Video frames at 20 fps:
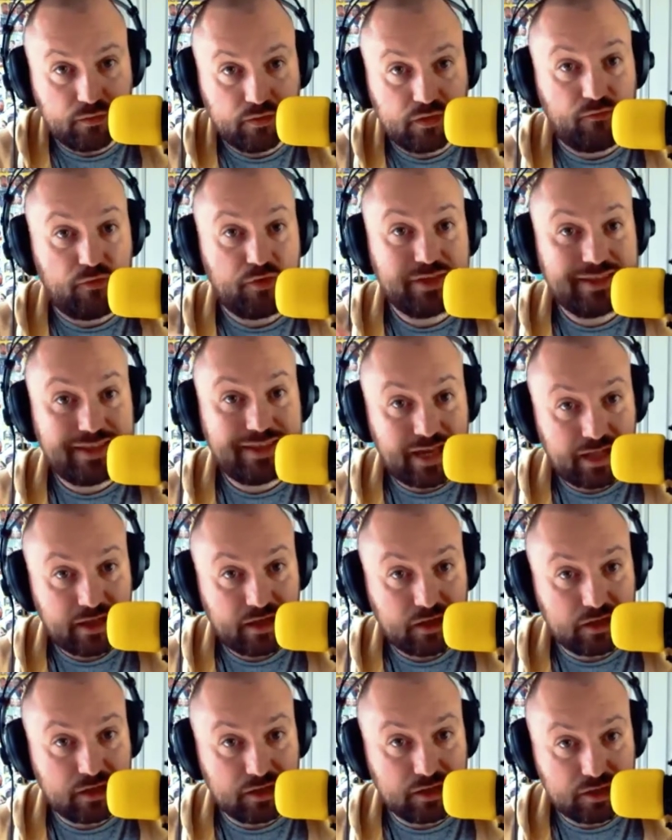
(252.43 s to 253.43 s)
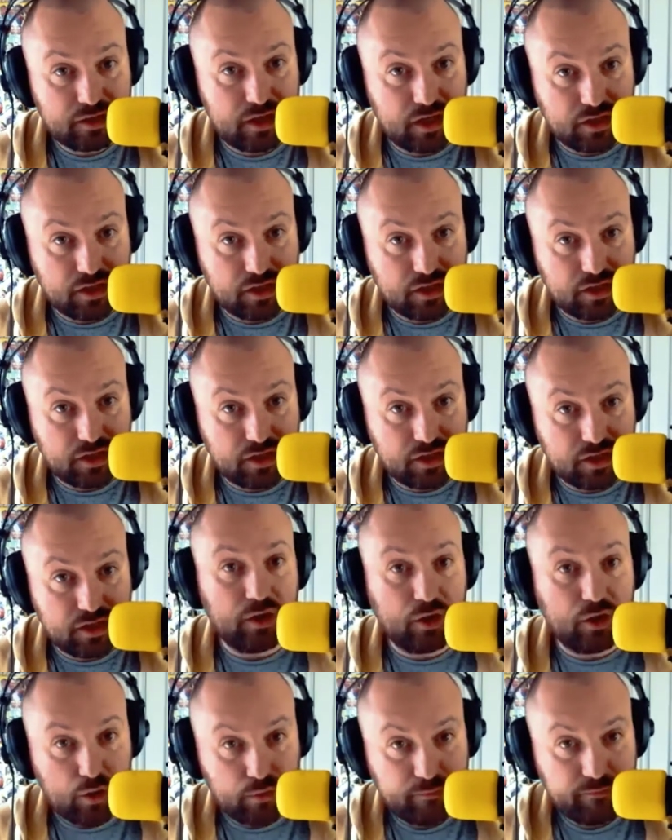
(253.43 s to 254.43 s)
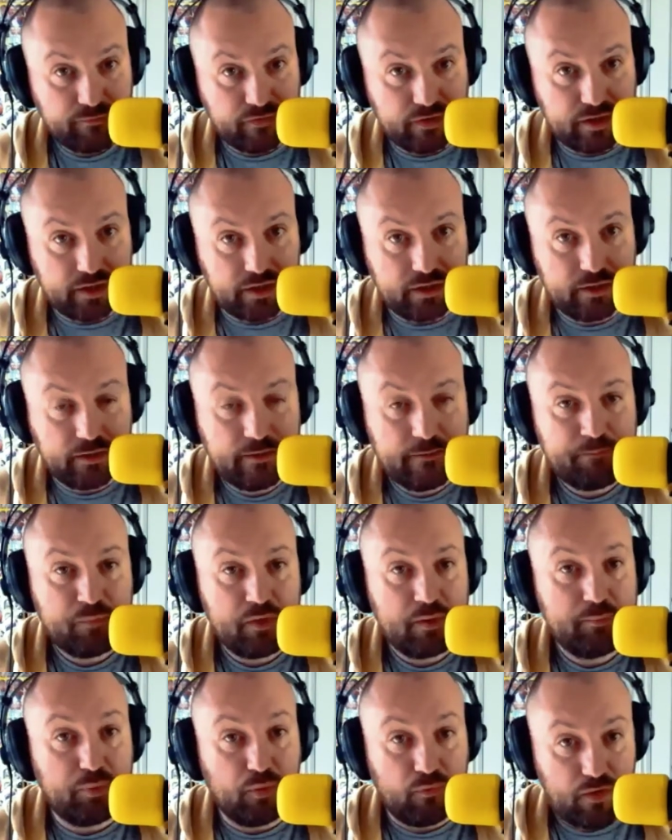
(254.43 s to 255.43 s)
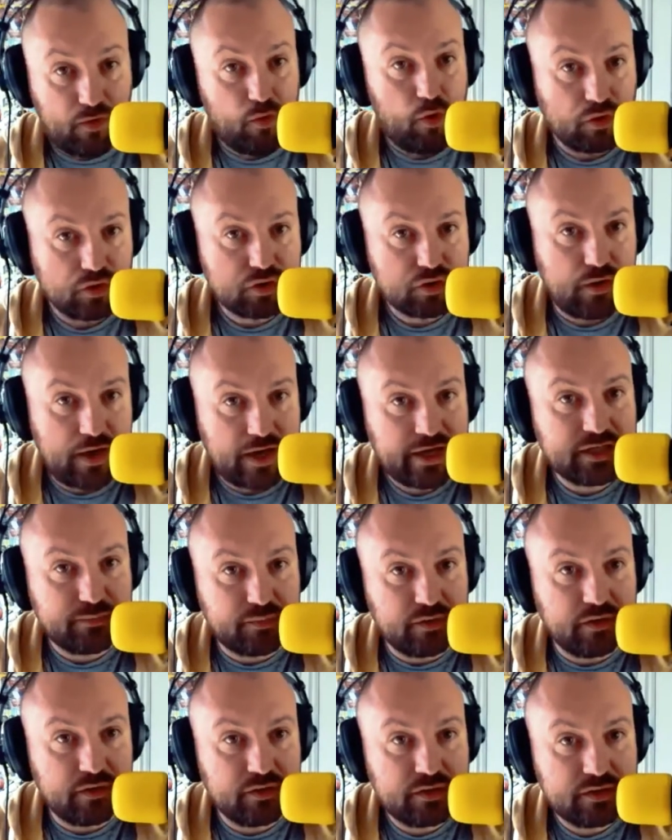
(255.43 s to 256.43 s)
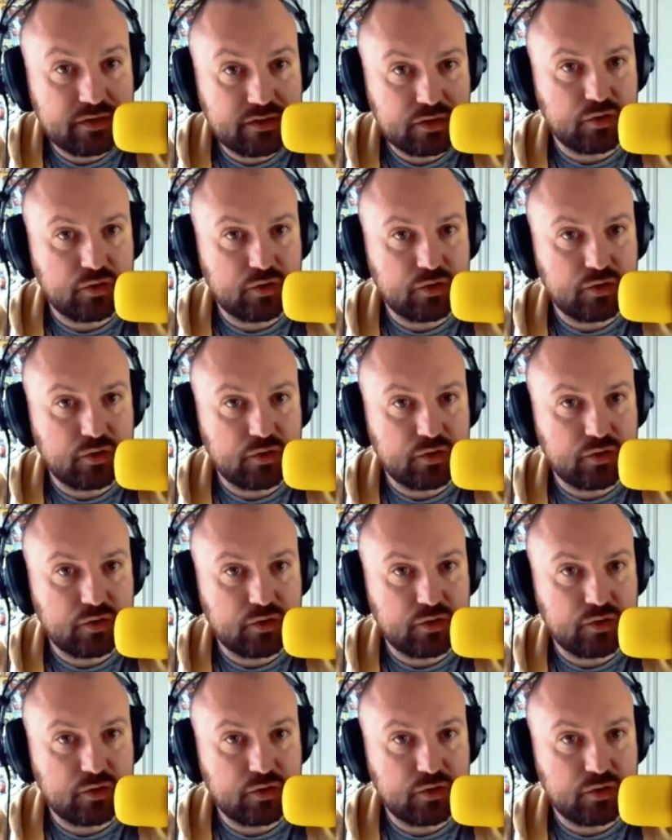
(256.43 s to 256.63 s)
They're very delicate and gentle and comforting, but they're also experts.